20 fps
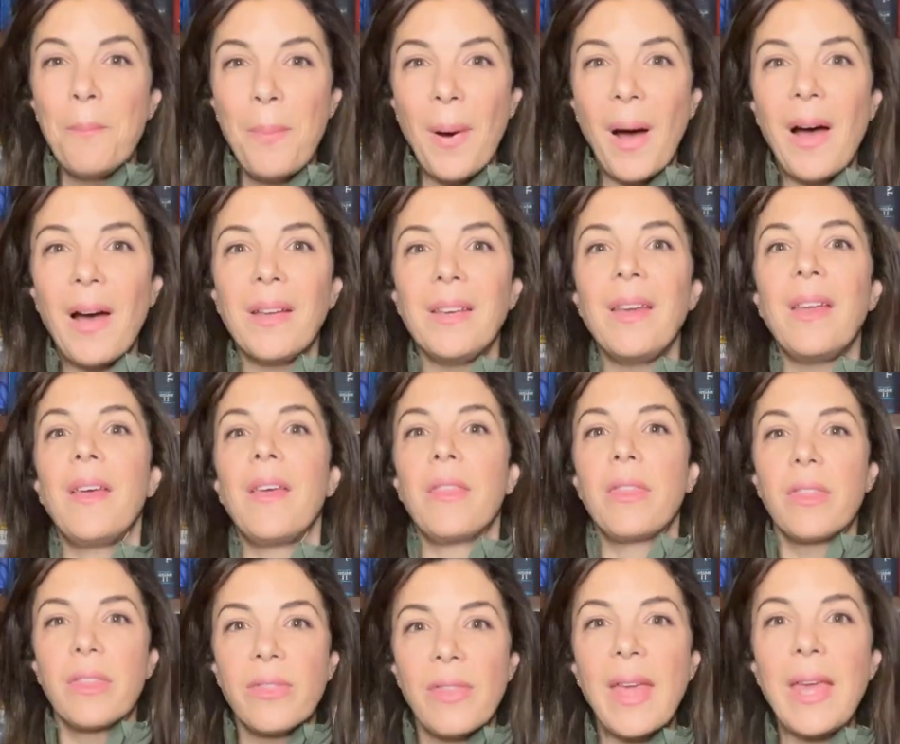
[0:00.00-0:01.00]
But
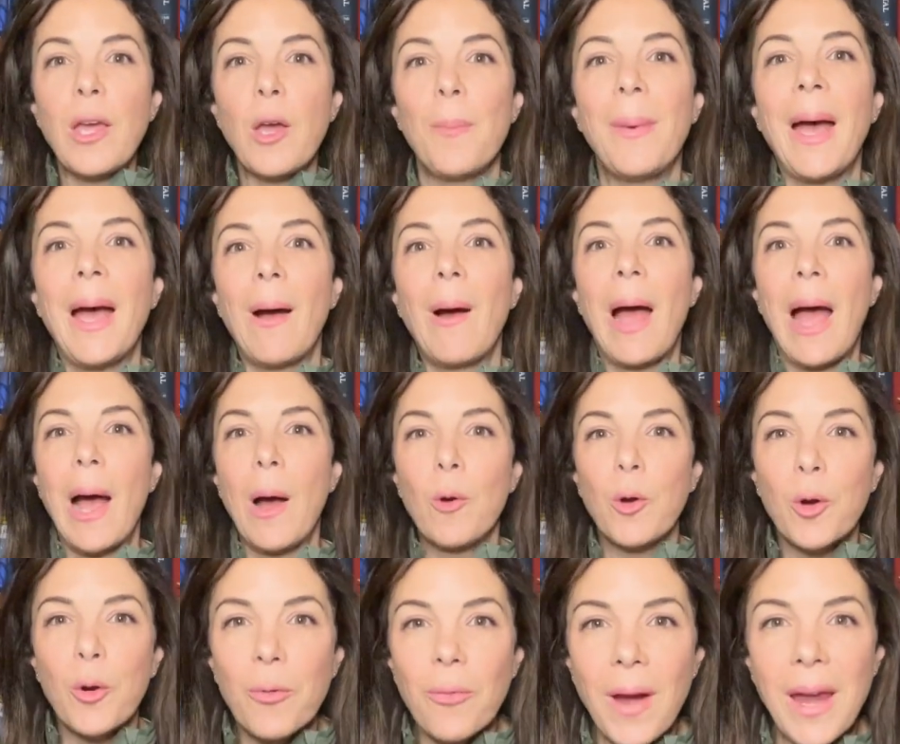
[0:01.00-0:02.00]
think about how
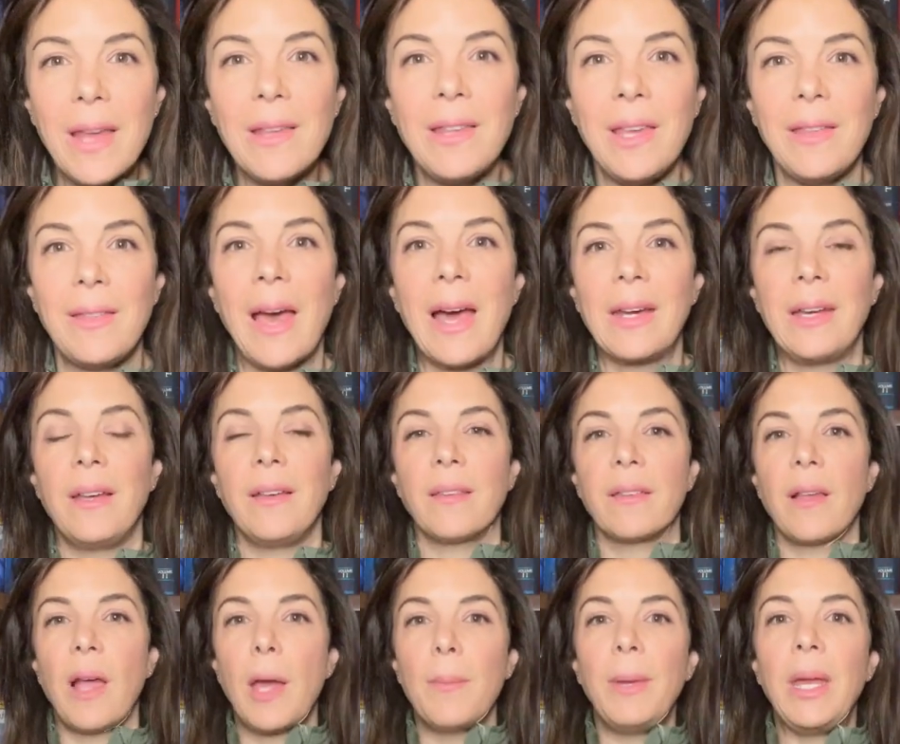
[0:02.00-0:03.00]
crazy that
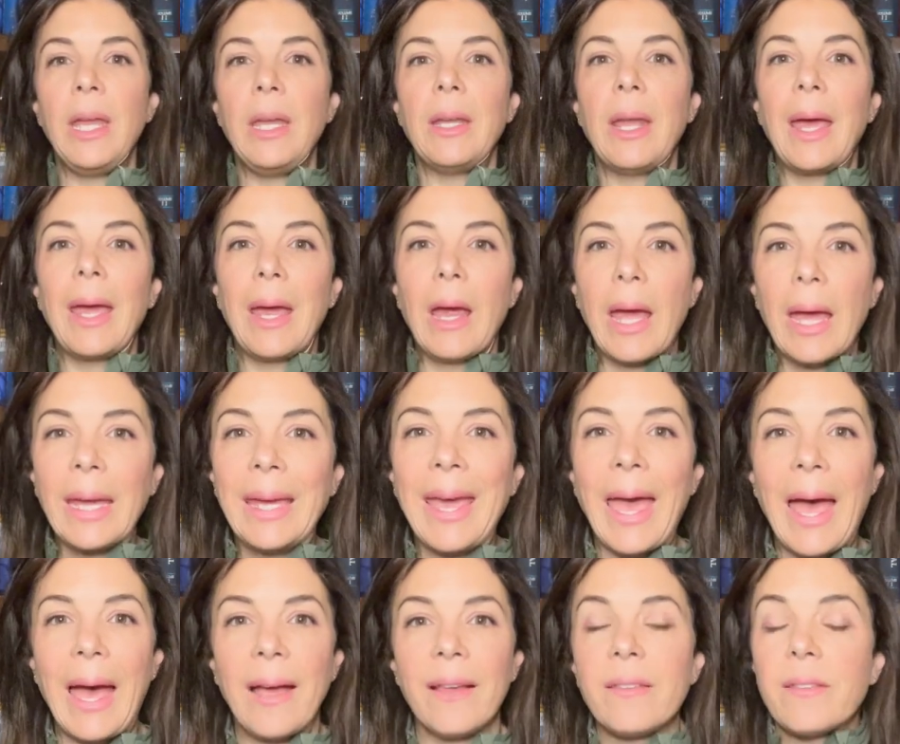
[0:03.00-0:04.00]
is. I mean, a
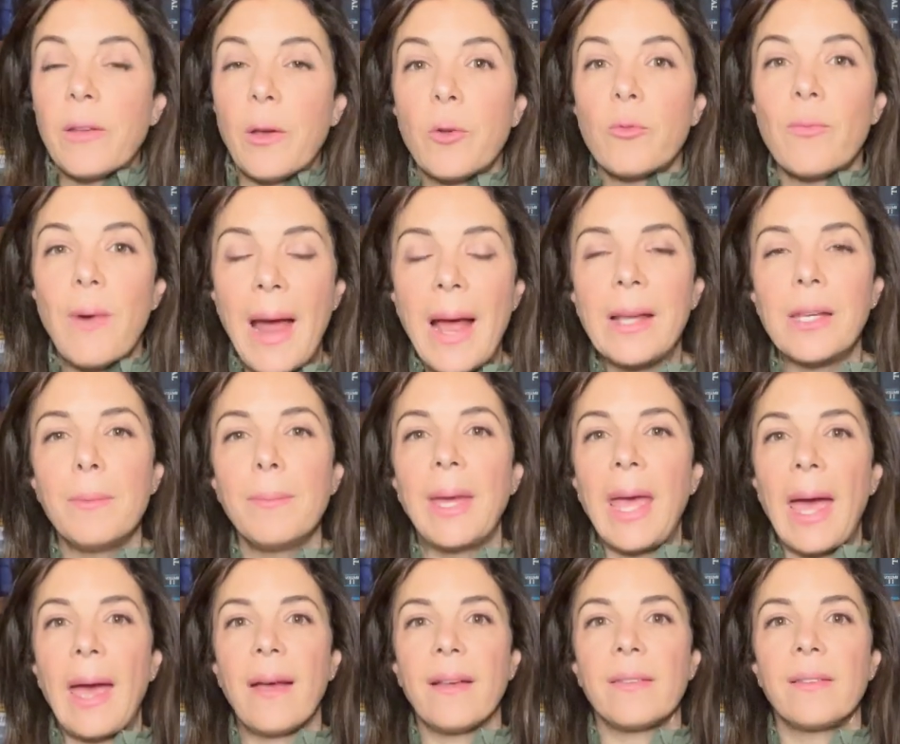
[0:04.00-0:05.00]
gas, a random
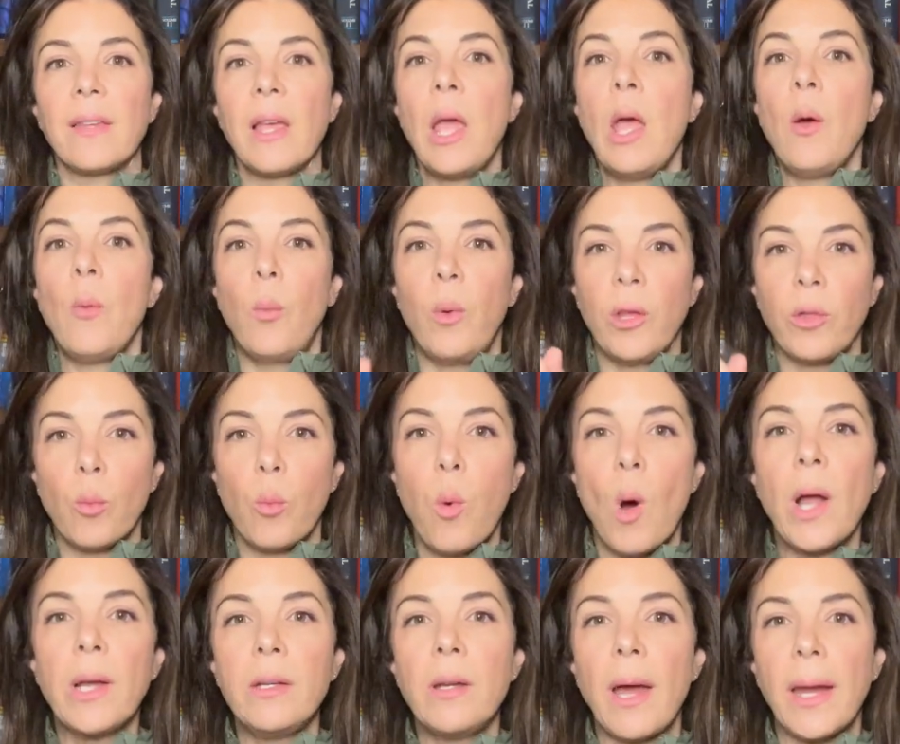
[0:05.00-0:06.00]
gas with
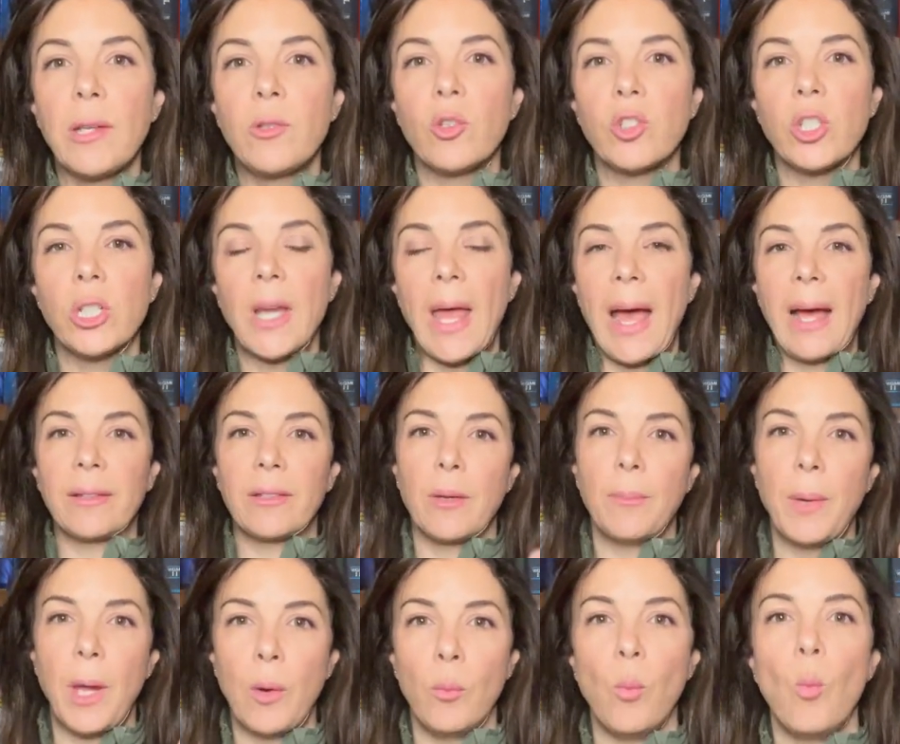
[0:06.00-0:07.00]
one nitrogen
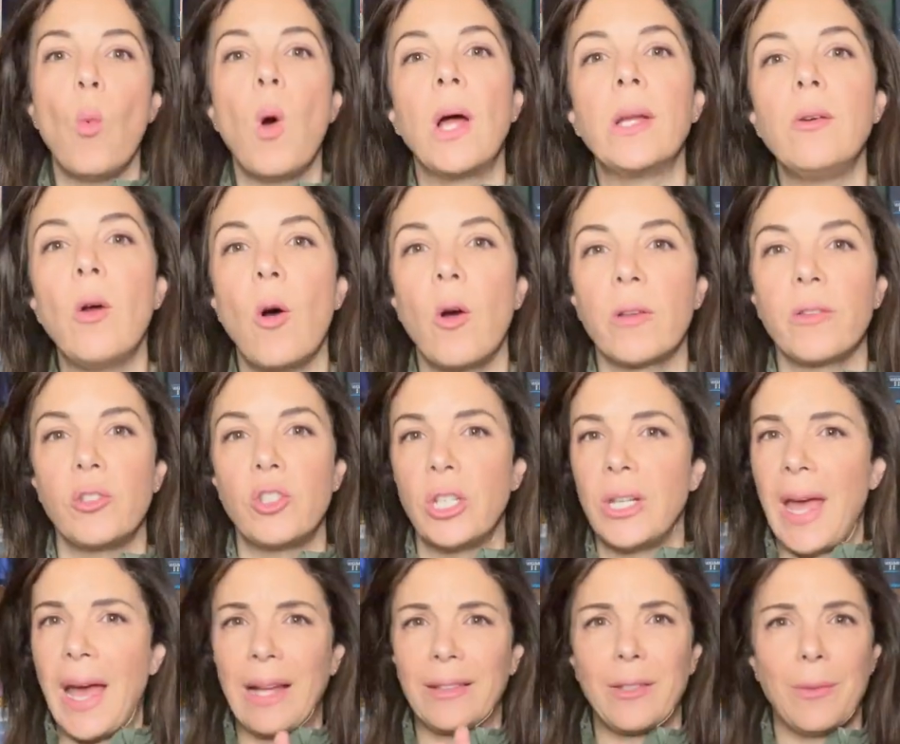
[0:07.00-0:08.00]
atom and one
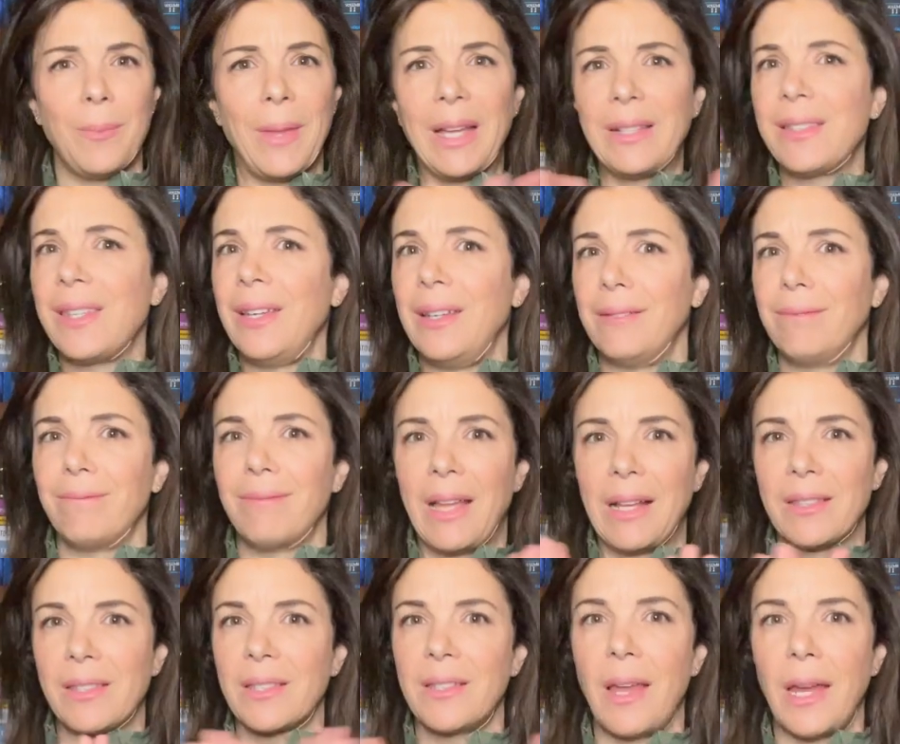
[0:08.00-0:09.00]
oxygen atom, that's it,
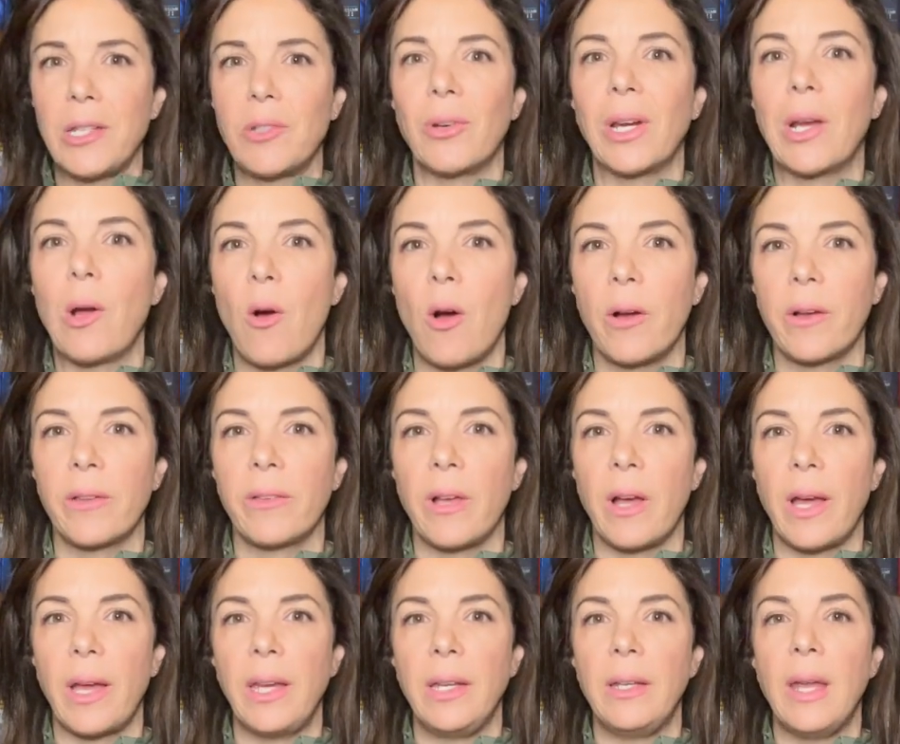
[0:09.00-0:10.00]
that's nitric
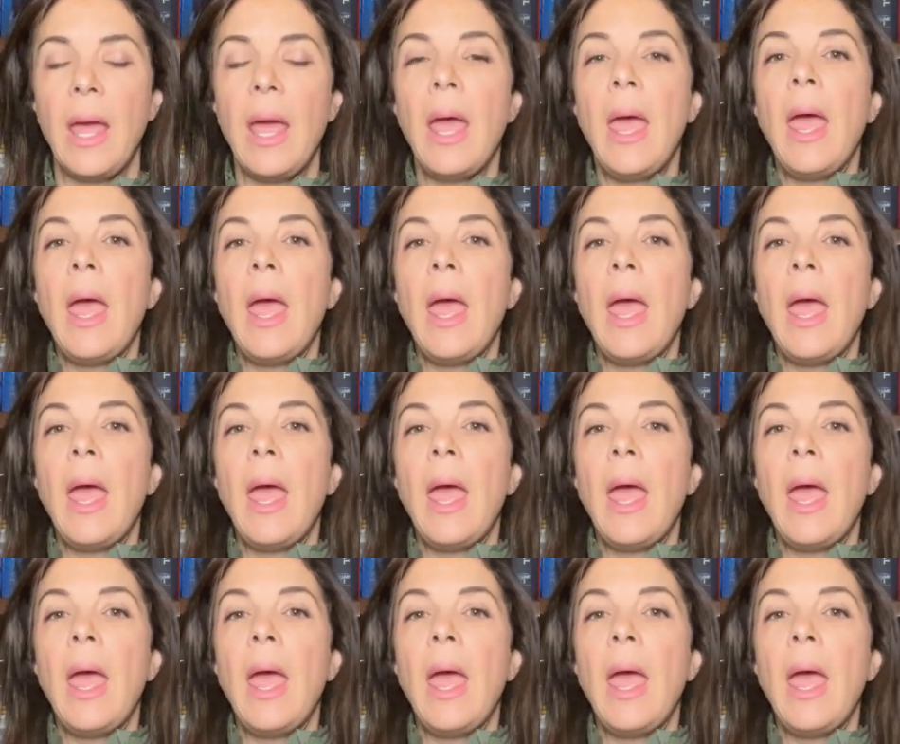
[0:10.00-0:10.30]
oxide.